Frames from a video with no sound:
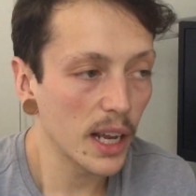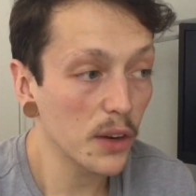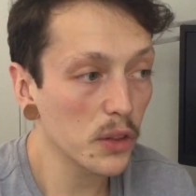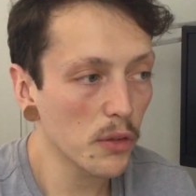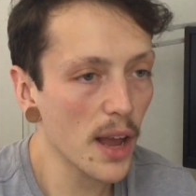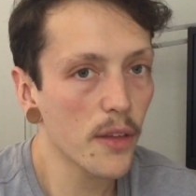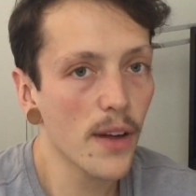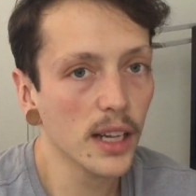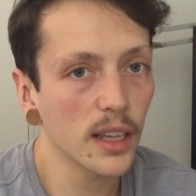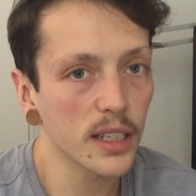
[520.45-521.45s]
the
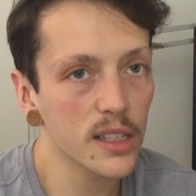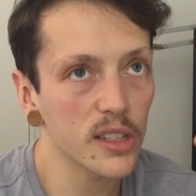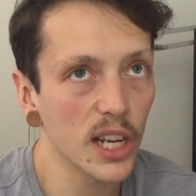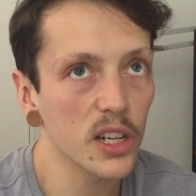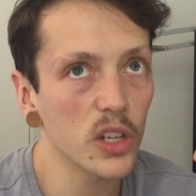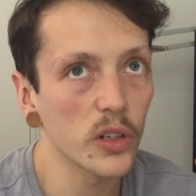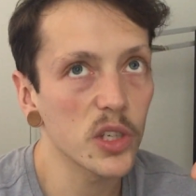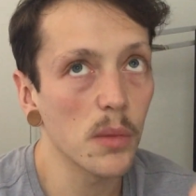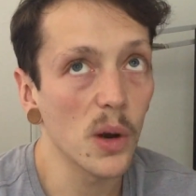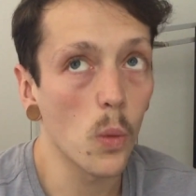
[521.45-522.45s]
fact that it syncs
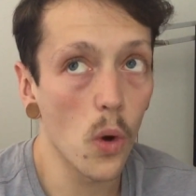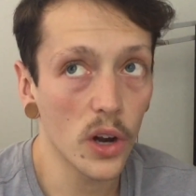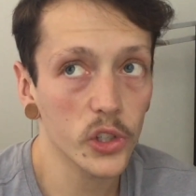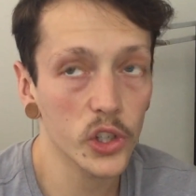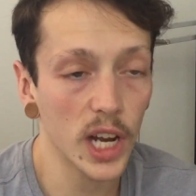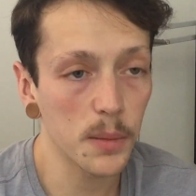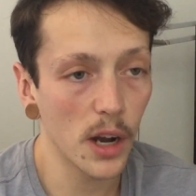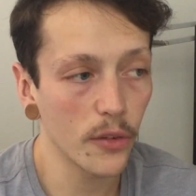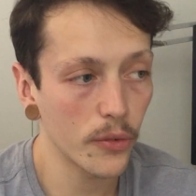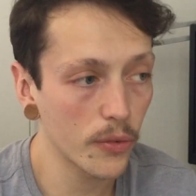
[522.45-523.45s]
onto my watch and
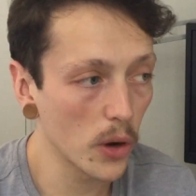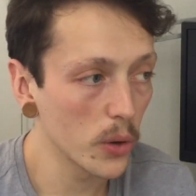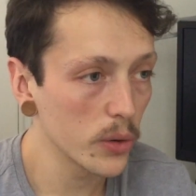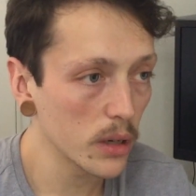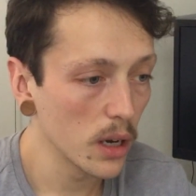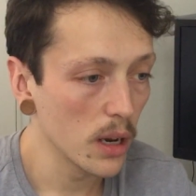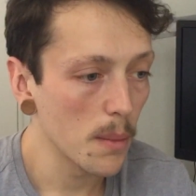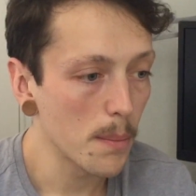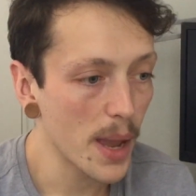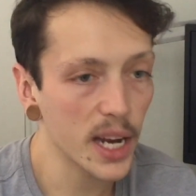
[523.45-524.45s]
my phone
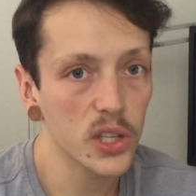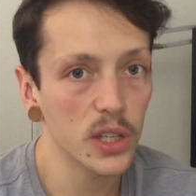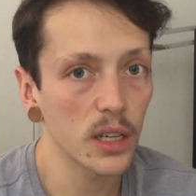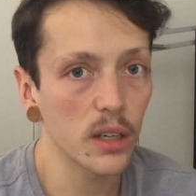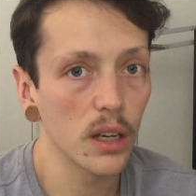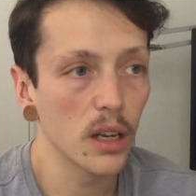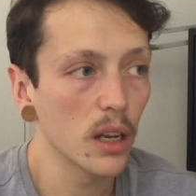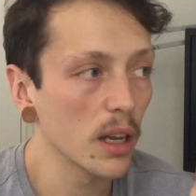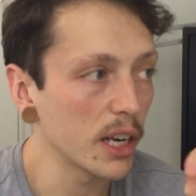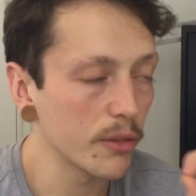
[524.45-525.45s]
makes it
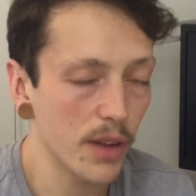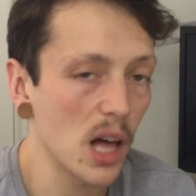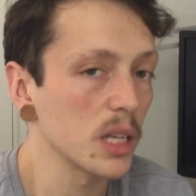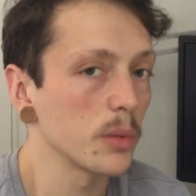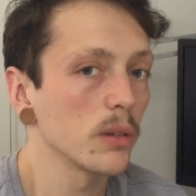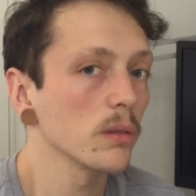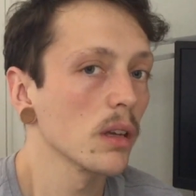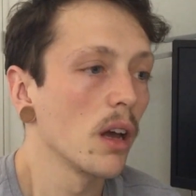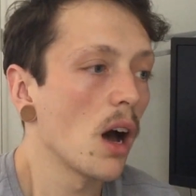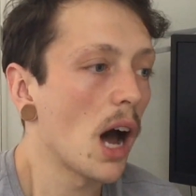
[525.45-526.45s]
invaluable.
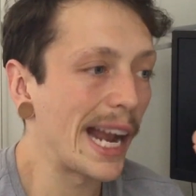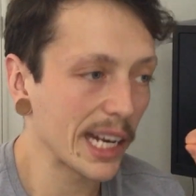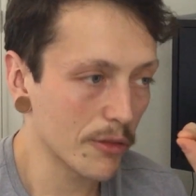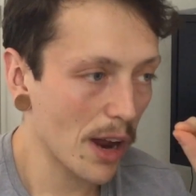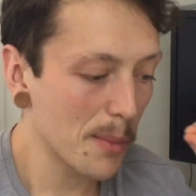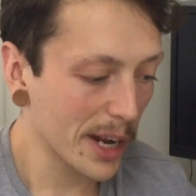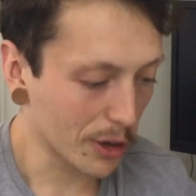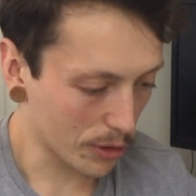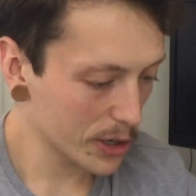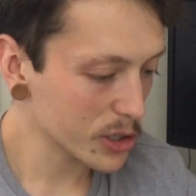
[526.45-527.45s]
I can write my
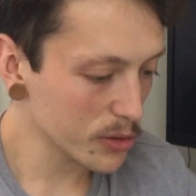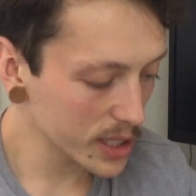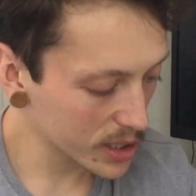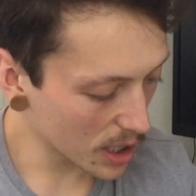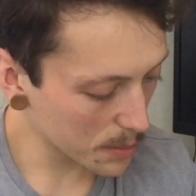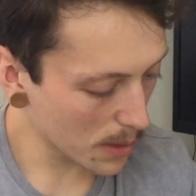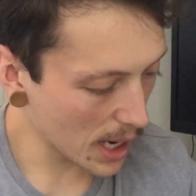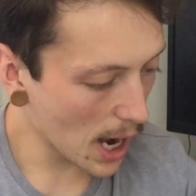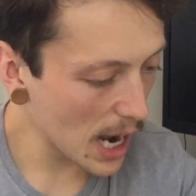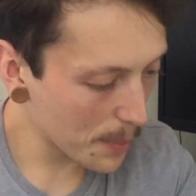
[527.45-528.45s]
groceries on
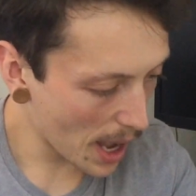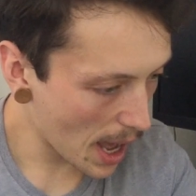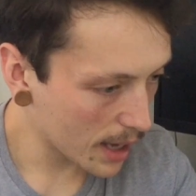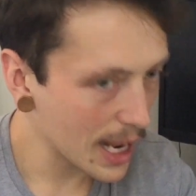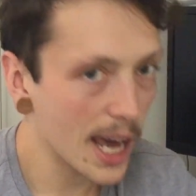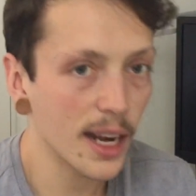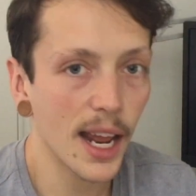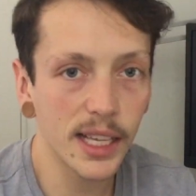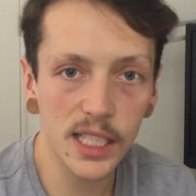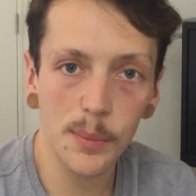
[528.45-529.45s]
my iPad and
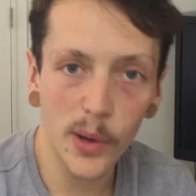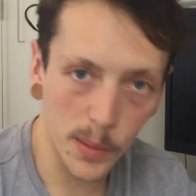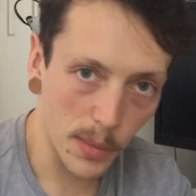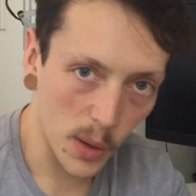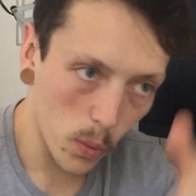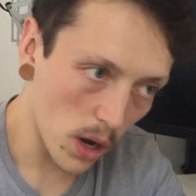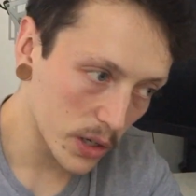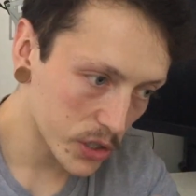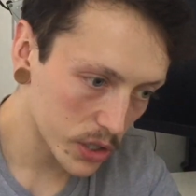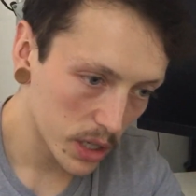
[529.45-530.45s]
it ends up on my
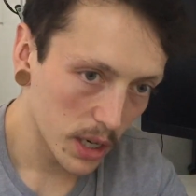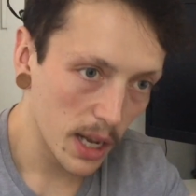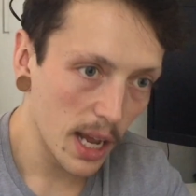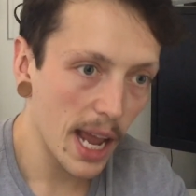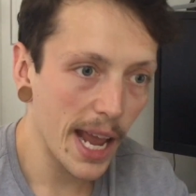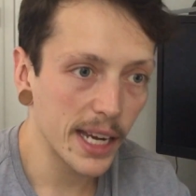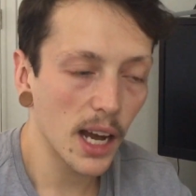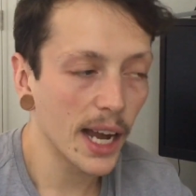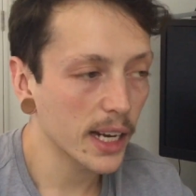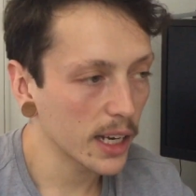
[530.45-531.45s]
watch. And
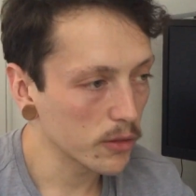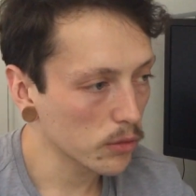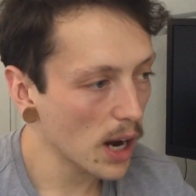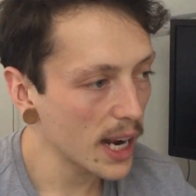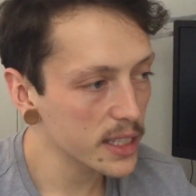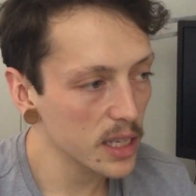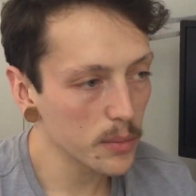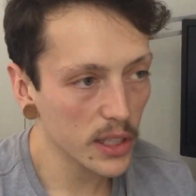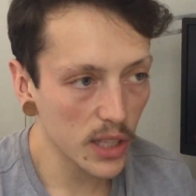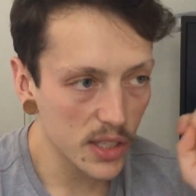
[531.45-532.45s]
I can write
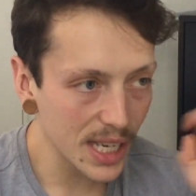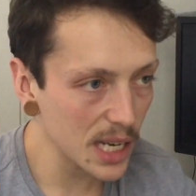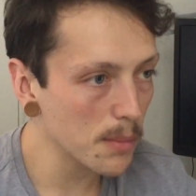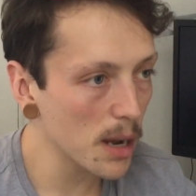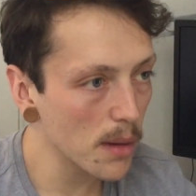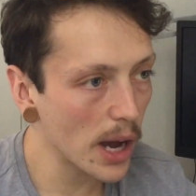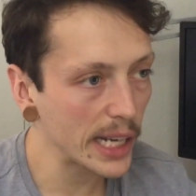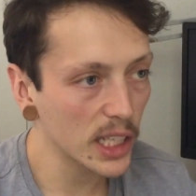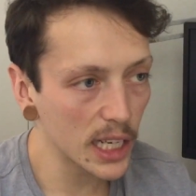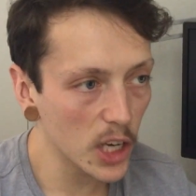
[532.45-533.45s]
something that's in my
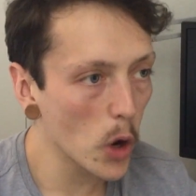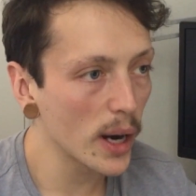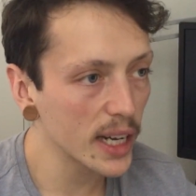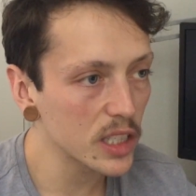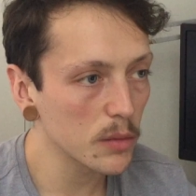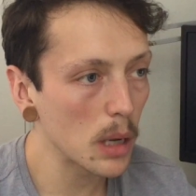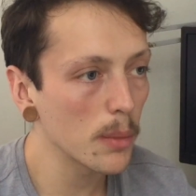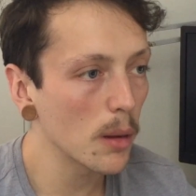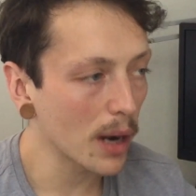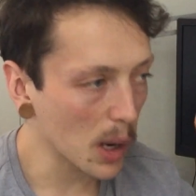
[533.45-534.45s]
mind and I know I need to
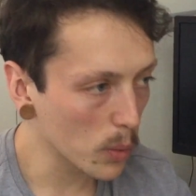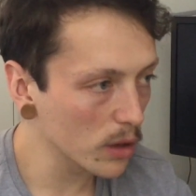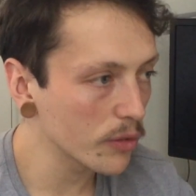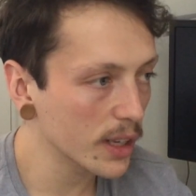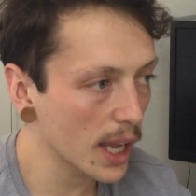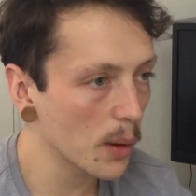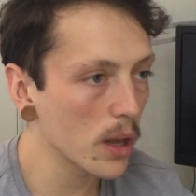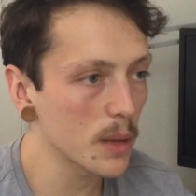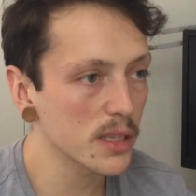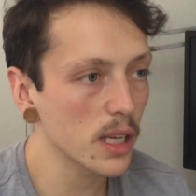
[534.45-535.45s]
remember, but I will forget
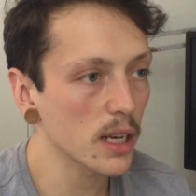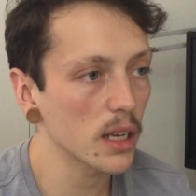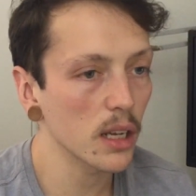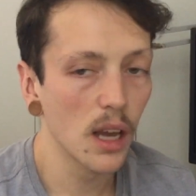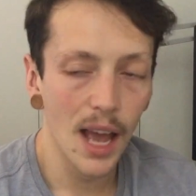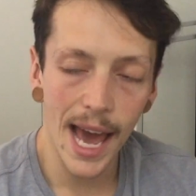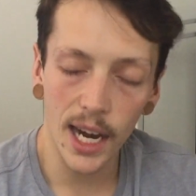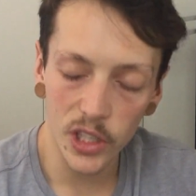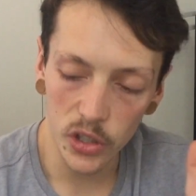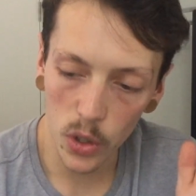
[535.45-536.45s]
while I'm studying,
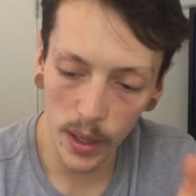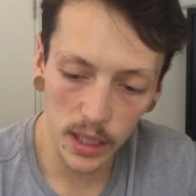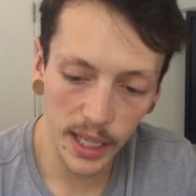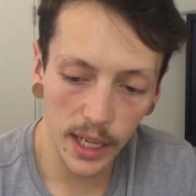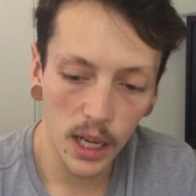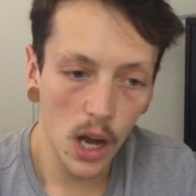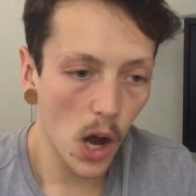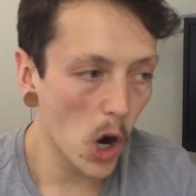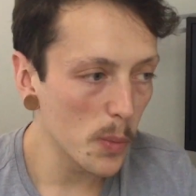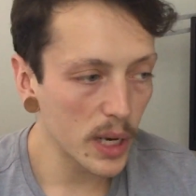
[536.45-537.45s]
and I just quickly
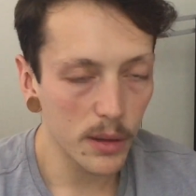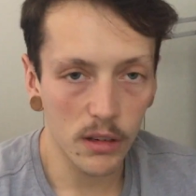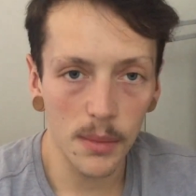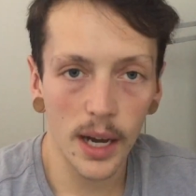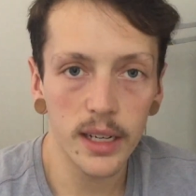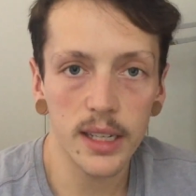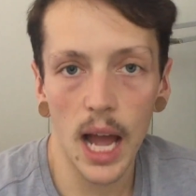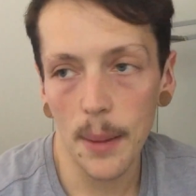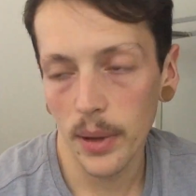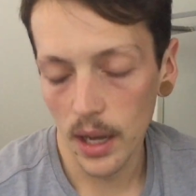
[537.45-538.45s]
open up the Reminders
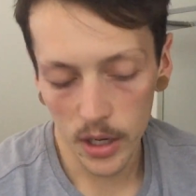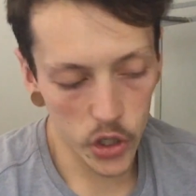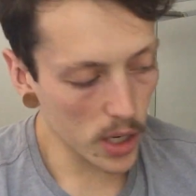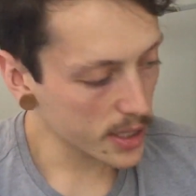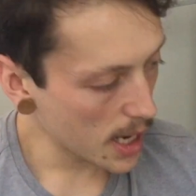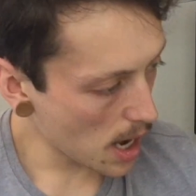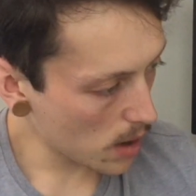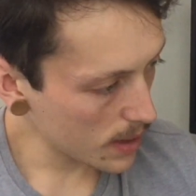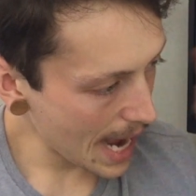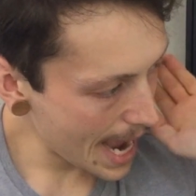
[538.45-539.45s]
app, jot it
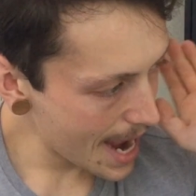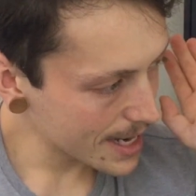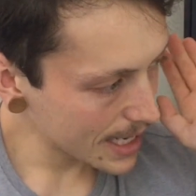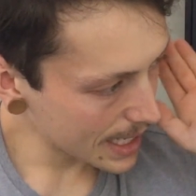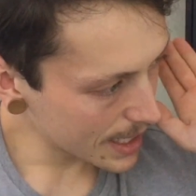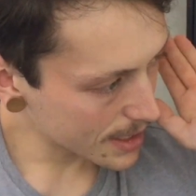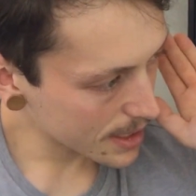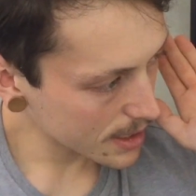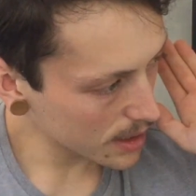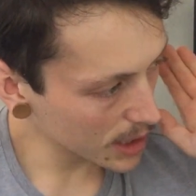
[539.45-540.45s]
down, and
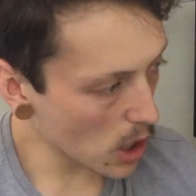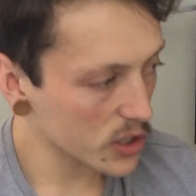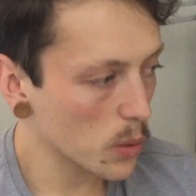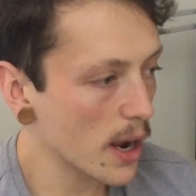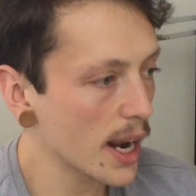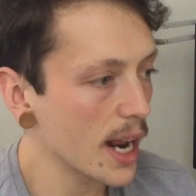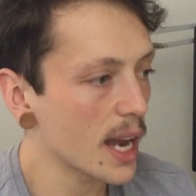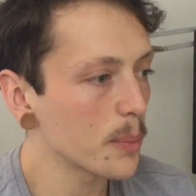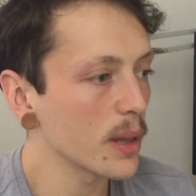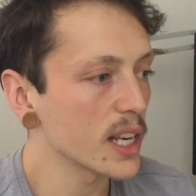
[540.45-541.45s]
it's locked away
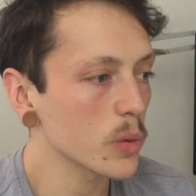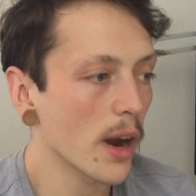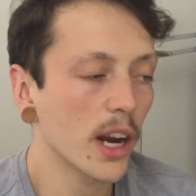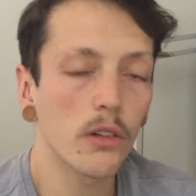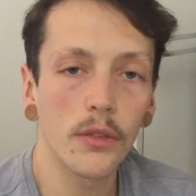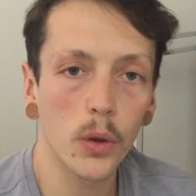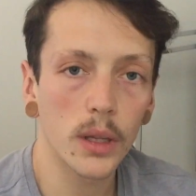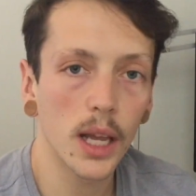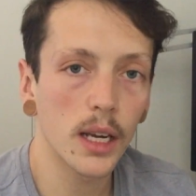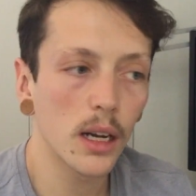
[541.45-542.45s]
at a place where I can review
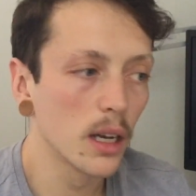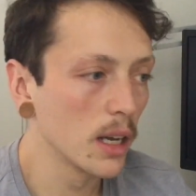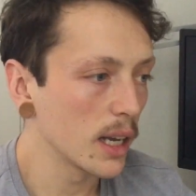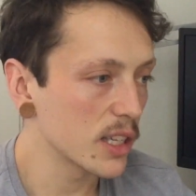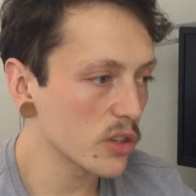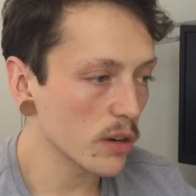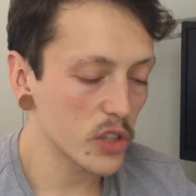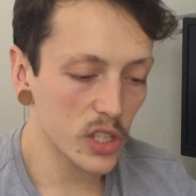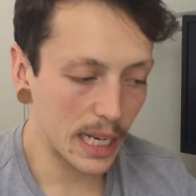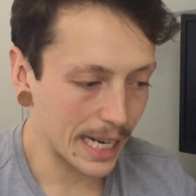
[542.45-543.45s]
it later. It's sort of
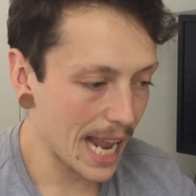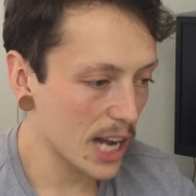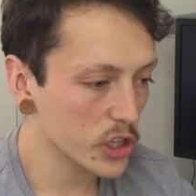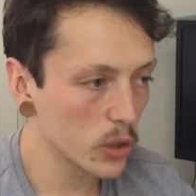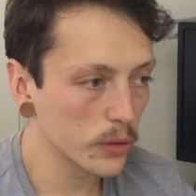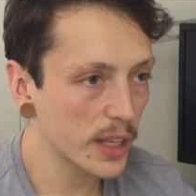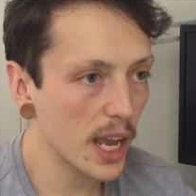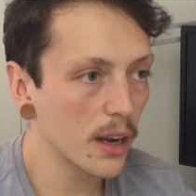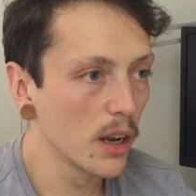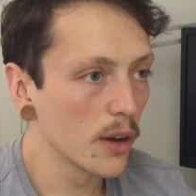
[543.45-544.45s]
just like a catch-all
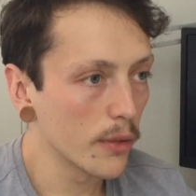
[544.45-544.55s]
net